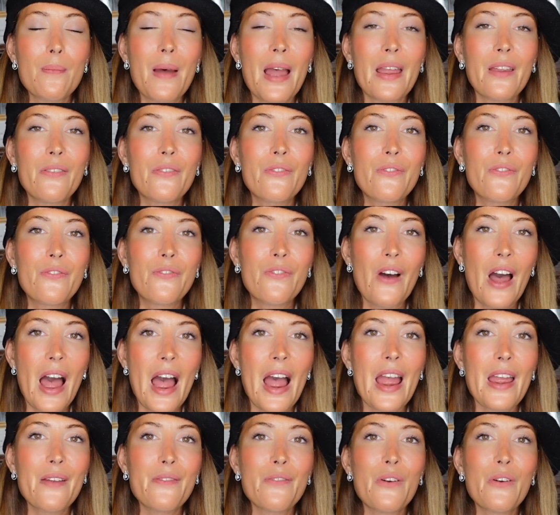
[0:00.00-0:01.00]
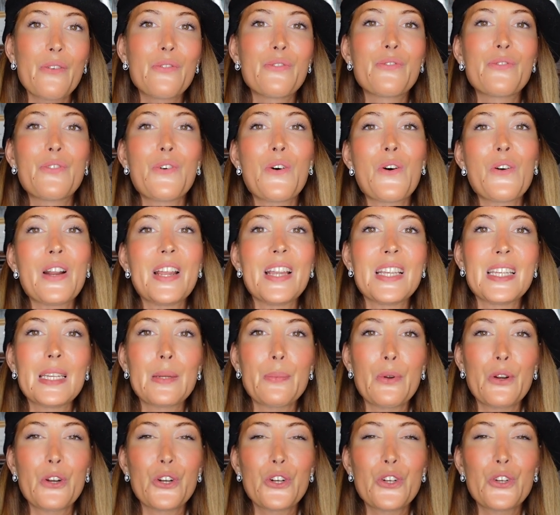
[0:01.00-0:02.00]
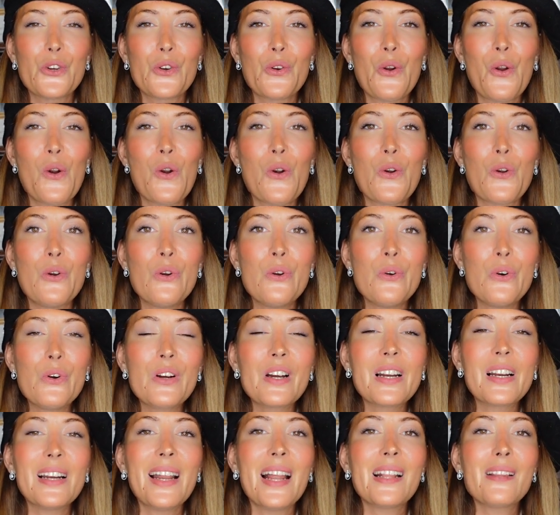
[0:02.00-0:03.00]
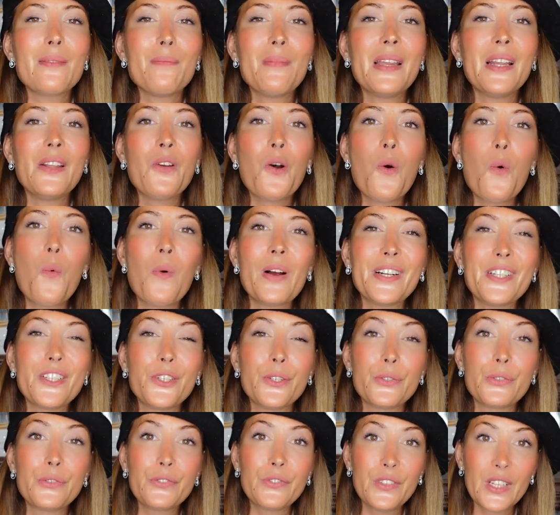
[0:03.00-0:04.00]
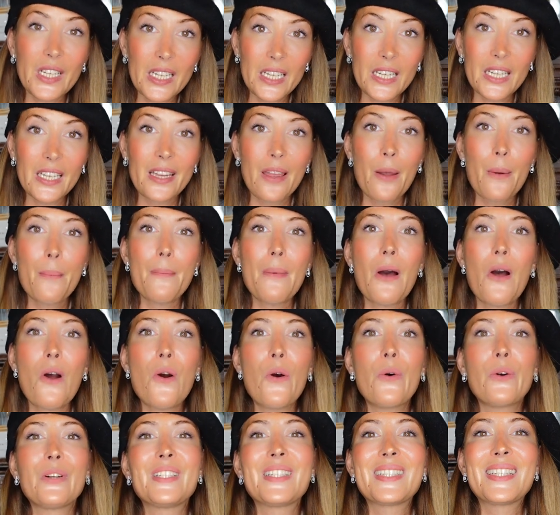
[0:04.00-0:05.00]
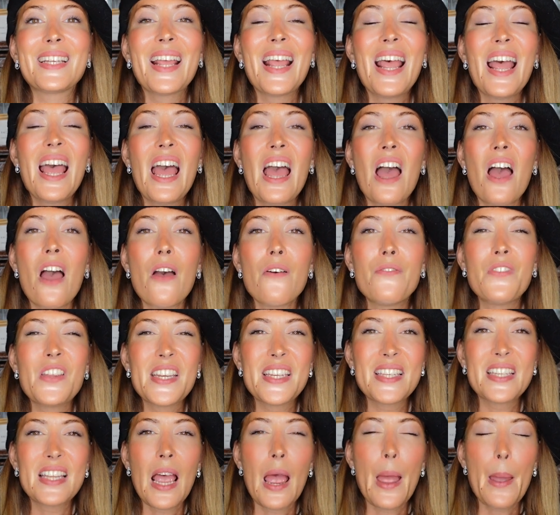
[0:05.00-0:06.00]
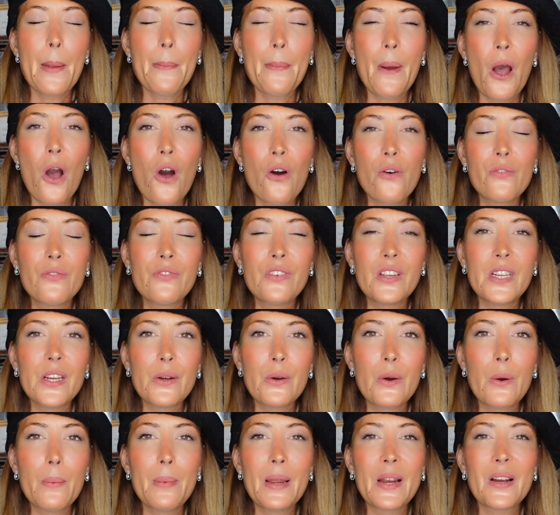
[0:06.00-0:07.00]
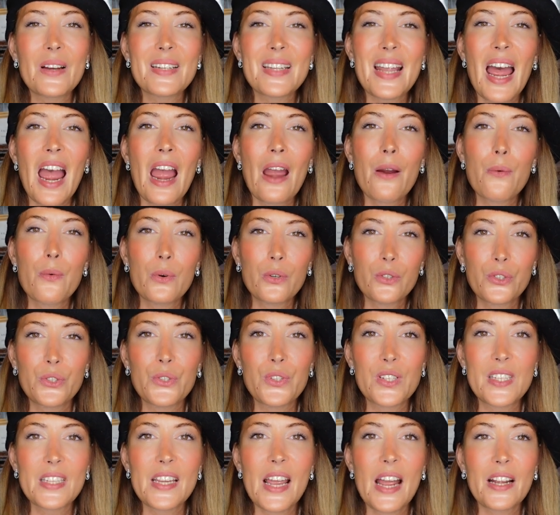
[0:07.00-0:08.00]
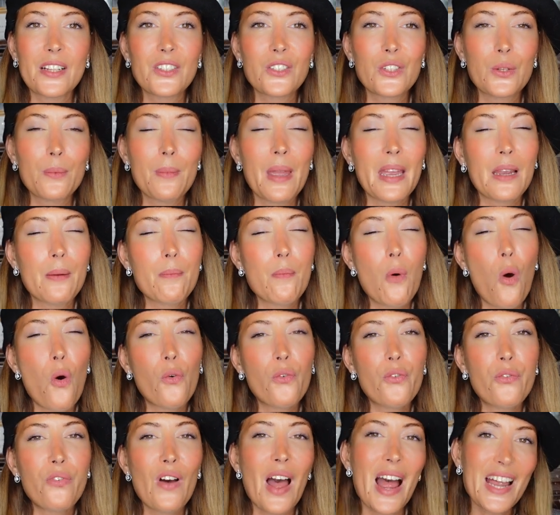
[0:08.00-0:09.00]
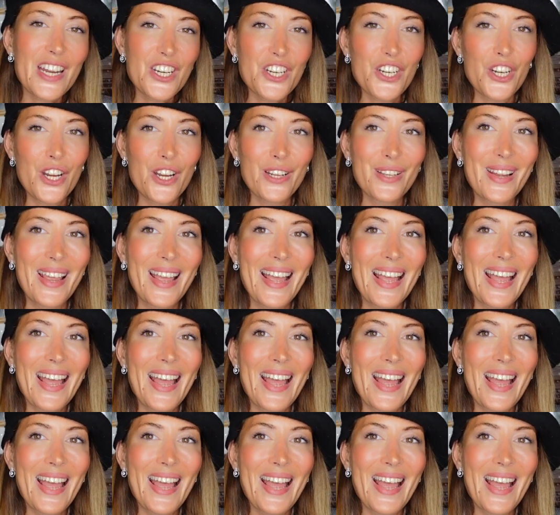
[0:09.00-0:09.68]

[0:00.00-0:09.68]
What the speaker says: my 5 fall inspirational look. Let me know what you think about this type of video, because I want to start to make more fashion